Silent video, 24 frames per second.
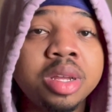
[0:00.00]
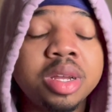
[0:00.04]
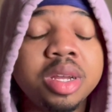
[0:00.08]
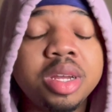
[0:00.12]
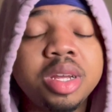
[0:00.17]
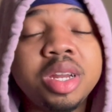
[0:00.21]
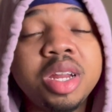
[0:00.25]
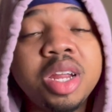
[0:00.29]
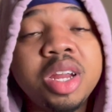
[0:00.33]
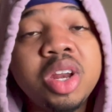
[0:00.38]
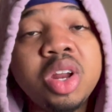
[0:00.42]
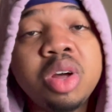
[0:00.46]
It
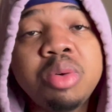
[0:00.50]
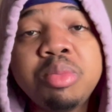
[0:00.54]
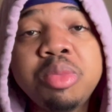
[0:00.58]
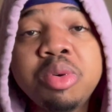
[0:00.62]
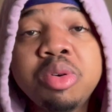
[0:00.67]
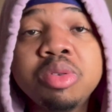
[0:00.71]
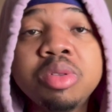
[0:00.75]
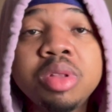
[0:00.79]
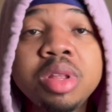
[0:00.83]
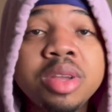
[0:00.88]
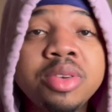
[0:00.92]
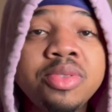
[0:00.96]
ain't no more
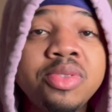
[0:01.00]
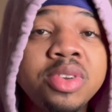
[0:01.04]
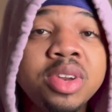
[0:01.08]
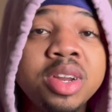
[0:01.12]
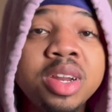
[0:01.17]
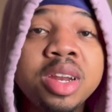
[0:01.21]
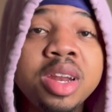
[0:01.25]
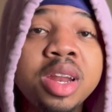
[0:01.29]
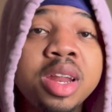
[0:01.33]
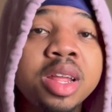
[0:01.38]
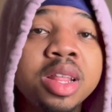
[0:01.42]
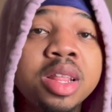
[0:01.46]
living
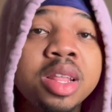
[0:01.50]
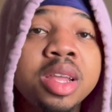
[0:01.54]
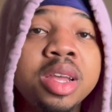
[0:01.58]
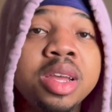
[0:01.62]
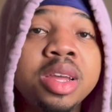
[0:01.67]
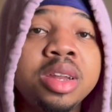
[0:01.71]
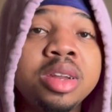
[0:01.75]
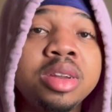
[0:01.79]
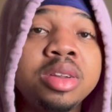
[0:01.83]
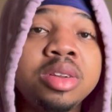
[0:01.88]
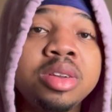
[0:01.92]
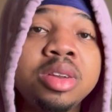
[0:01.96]
in
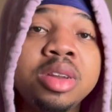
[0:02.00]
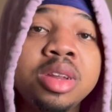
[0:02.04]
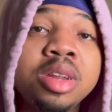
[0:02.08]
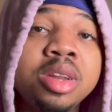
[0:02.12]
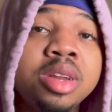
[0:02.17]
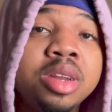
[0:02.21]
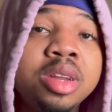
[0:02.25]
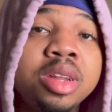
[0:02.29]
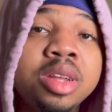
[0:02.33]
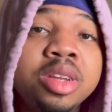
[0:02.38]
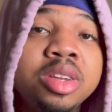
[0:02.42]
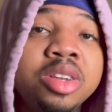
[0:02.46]
Atlanta, none
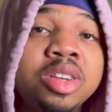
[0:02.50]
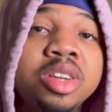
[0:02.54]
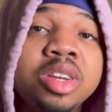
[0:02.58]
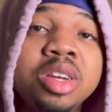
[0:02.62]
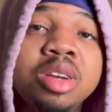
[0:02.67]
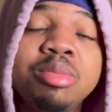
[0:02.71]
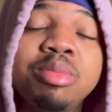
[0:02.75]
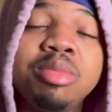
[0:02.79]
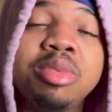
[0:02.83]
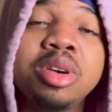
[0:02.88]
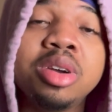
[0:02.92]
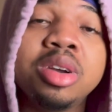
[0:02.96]
of that
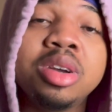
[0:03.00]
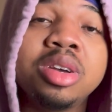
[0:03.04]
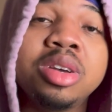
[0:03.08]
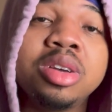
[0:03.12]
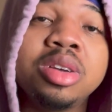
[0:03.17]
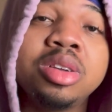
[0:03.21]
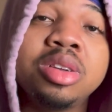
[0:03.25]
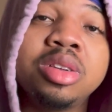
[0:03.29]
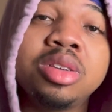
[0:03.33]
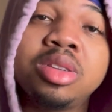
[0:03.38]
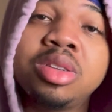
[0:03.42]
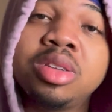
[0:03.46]
shit, bro.
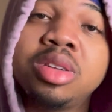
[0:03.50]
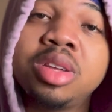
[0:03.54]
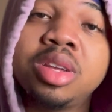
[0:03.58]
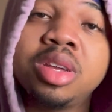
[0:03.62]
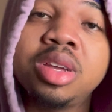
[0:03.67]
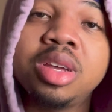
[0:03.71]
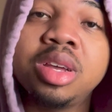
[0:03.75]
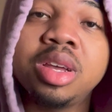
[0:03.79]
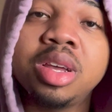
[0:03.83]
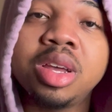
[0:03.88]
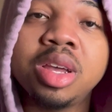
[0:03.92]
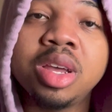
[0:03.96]
Cause
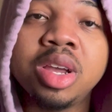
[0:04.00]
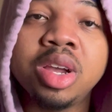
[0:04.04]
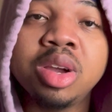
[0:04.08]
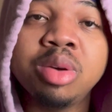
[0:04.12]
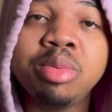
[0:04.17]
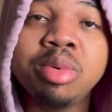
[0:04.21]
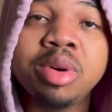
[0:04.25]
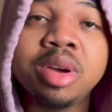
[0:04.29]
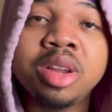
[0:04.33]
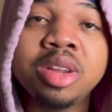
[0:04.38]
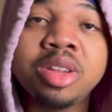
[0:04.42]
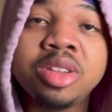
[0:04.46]

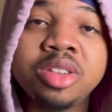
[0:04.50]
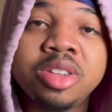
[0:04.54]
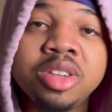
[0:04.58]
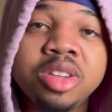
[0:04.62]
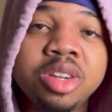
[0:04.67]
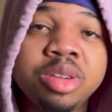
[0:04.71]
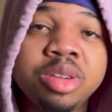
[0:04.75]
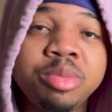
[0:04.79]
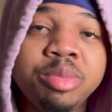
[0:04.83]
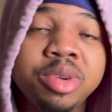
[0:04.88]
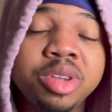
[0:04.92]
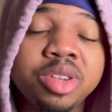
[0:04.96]
everybody see
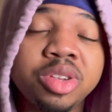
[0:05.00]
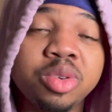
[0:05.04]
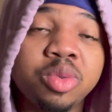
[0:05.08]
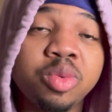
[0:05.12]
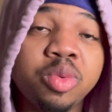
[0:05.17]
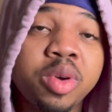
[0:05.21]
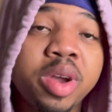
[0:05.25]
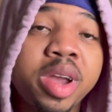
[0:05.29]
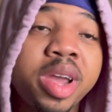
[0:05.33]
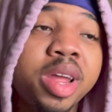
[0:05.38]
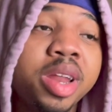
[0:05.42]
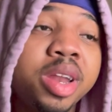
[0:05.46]
them as a
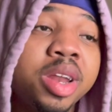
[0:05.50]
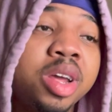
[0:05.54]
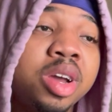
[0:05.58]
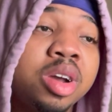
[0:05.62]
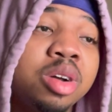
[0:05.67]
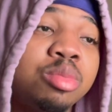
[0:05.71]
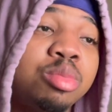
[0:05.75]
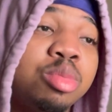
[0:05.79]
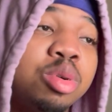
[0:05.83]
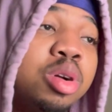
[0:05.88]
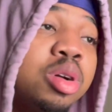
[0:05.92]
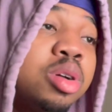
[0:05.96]
rat now,
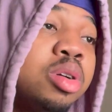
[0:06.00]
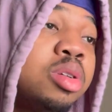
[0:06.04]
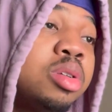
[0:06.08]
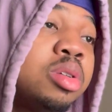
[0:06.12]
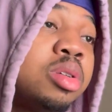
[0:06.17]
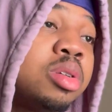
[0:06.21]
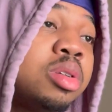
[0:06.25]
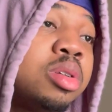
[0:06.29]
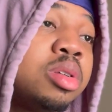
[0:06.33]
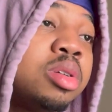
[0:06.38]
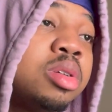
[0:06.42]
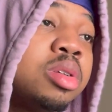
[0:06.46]
bruh.
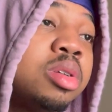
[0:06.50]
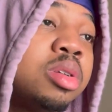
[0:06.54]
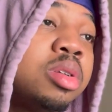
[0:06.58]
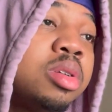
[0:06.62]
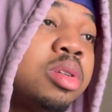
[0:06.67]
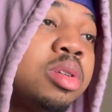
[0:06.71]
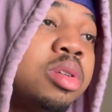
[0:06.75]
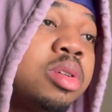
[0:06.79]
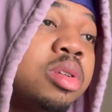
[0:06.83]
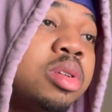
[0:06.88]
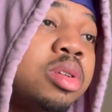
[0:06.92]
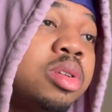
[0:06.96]

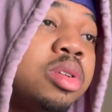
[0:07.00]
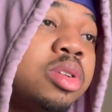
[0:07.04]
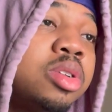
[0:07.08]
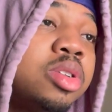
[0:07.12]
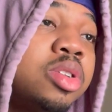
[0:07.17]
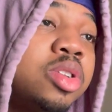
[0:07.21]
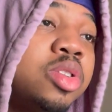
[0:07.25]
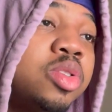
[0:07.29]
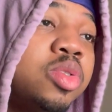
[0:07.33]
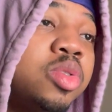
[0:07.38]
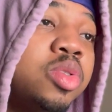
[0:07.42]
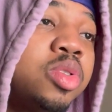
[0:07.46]

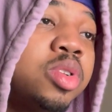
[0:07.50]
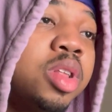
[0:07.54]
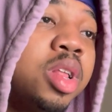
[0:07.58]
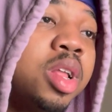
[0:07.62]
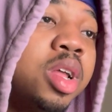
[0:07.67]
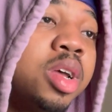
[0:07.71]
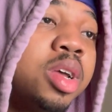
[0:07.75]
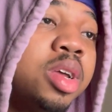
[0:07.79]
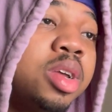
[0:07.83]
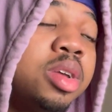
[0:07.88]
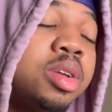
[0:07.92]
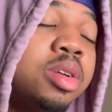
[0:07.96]
So it's
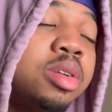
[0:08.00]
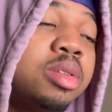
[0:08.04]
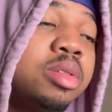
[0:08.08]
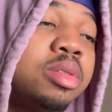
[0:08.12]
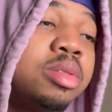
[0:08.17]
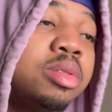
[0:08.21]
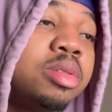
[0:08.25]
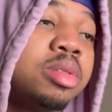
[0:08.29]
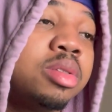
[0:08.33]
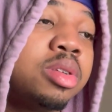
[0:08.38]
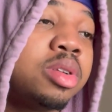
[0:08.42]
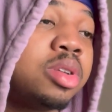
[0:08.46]
like,
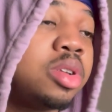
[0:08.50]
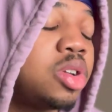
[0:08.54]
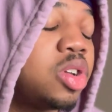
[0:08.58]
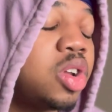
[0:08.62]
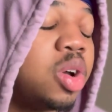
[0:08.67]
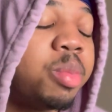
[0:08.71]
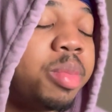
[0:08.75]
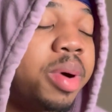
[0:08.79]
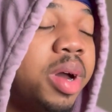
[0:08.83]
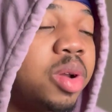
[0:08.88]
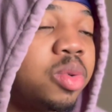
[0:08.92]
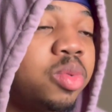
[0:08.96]

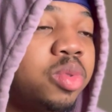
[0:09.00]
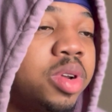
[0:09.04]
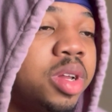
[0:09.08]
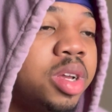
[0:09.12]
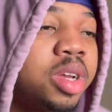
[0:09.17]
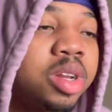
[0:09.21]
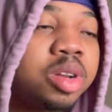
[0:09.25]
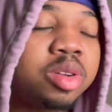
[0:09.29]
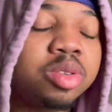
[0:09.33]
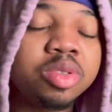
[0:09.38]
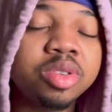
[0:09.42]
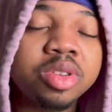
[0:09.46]
nobody wanna hear
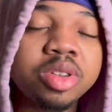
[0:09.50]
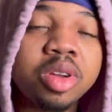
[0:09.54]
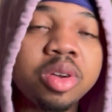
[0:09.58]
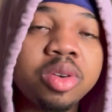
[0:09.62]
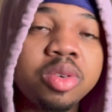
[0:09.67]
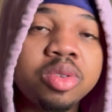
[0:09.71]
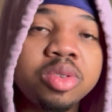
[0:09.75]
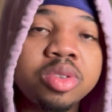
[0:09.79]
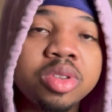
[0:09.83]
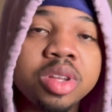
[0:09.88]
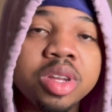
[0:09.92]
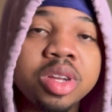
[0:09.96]
no
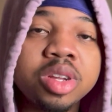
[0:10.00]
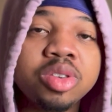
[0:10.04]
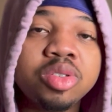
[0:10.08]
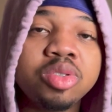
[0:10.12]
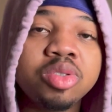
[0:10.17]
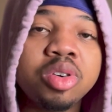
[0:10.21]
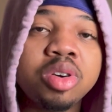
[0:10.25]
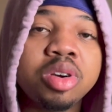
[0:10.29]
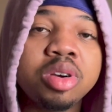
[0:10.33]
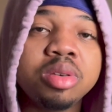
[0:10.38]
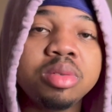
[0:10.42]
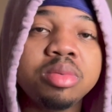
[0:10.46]
songs that
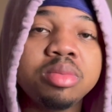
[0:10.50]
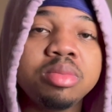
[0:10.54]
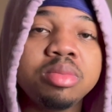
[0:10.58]
drop.